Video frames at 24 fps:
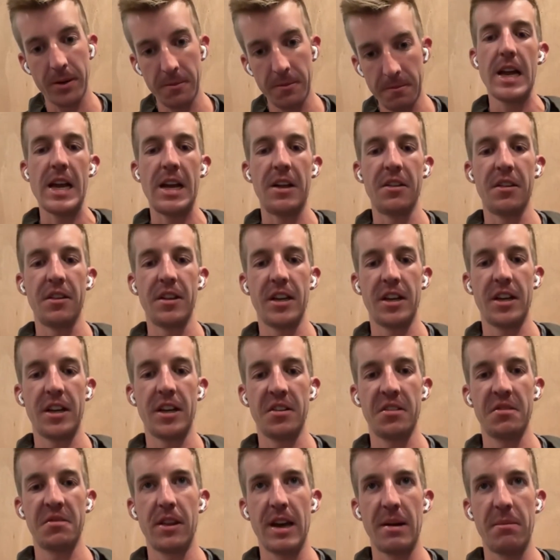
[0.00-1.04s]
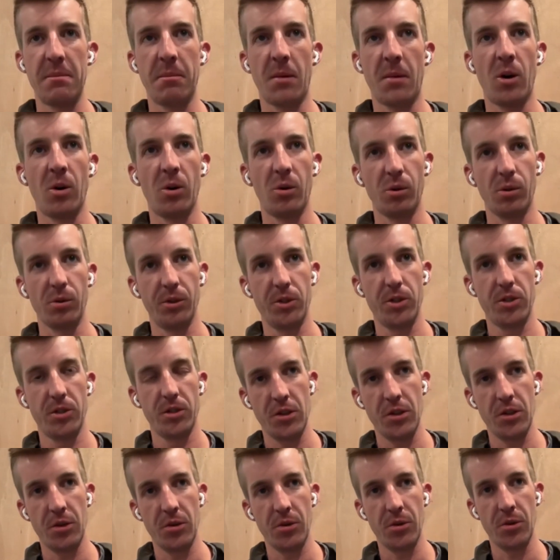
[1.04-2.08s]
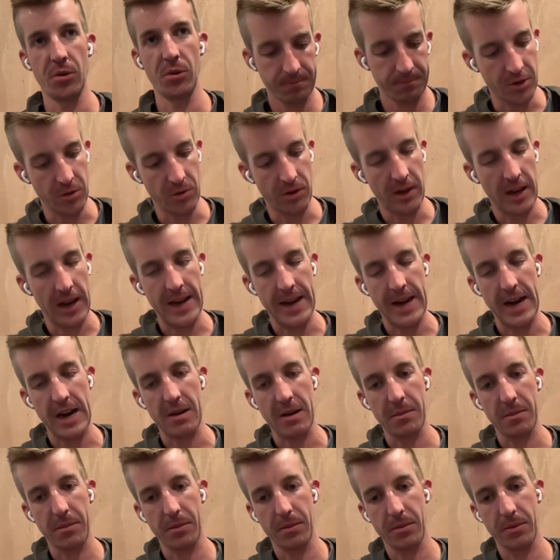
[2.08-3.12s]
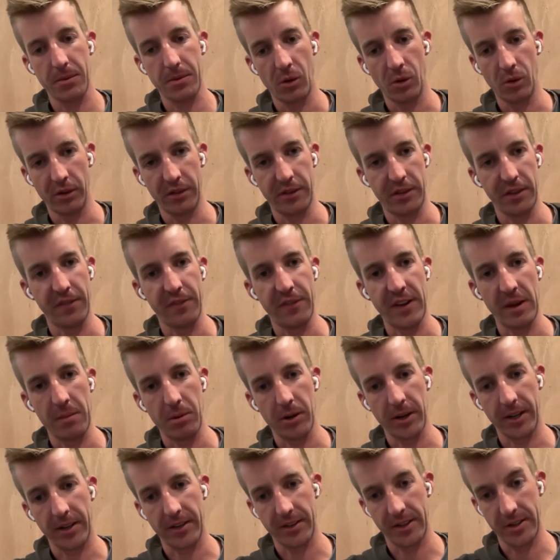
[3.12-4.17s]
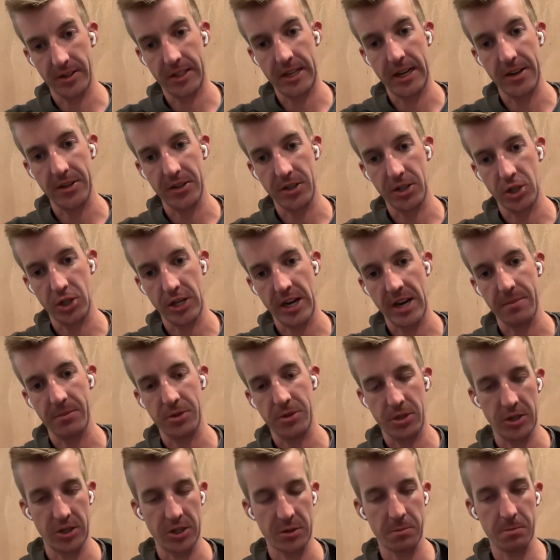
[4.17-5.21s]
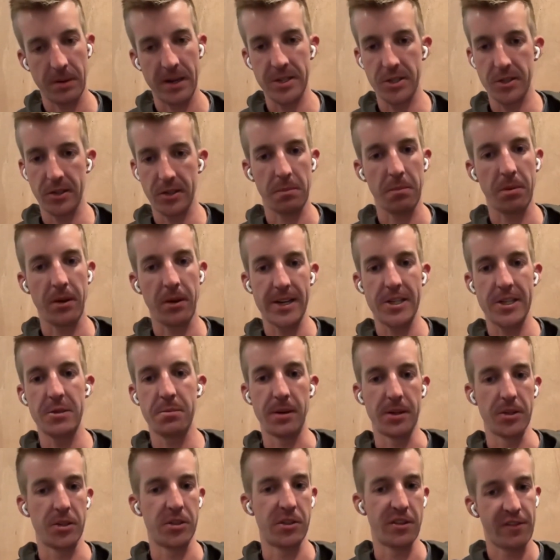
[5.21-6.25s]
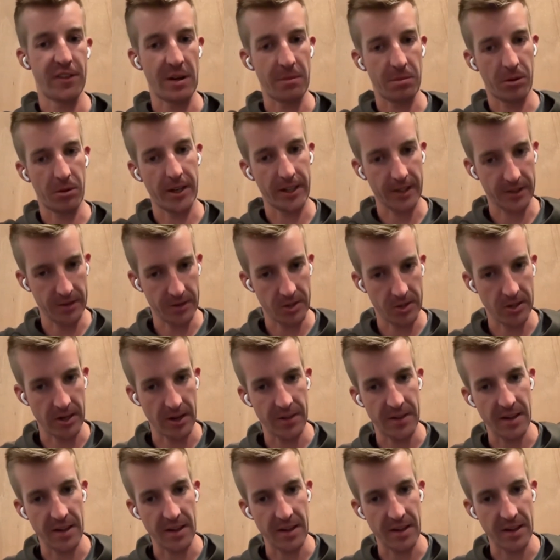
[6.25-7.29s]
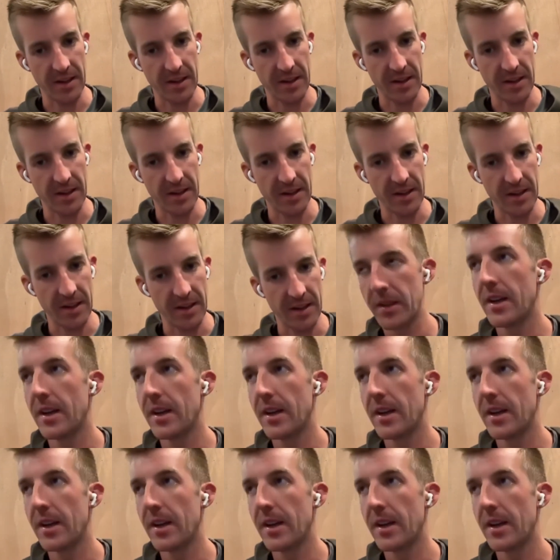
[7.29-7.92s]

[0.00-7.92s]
And then that mold, you lay up all of the fabric that's cut to shape. So you just basically place bits of fabric inside that mold.